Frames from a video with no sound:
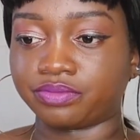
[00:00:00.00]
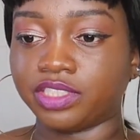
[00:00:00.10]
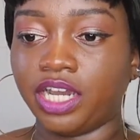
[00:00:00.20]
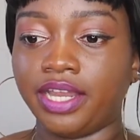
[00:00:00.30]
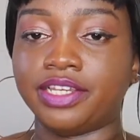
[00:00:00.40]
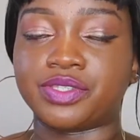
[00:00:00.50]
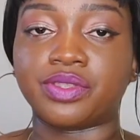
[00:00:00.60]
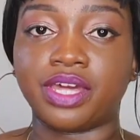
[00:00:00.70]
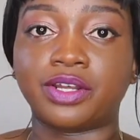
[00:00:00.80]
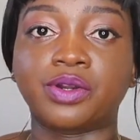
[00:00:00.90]
harness
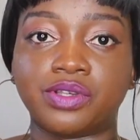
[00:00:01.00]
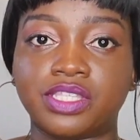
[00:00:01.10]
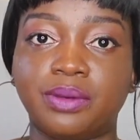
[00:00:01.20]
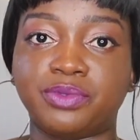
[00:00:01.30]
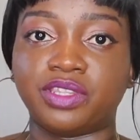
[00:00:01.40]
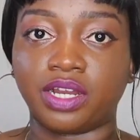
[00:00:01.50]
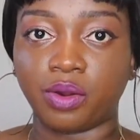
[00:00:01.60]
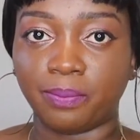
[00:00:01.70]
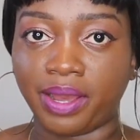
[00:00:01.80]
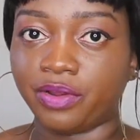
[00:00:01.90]
on that concept of the
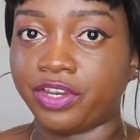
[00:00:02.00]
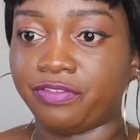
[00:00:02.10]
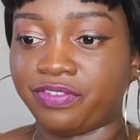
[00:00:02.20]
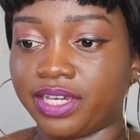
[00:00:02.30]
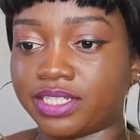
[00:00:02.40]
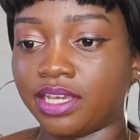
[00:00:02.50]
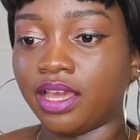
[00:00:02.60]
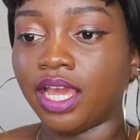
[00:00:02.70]
compound effect.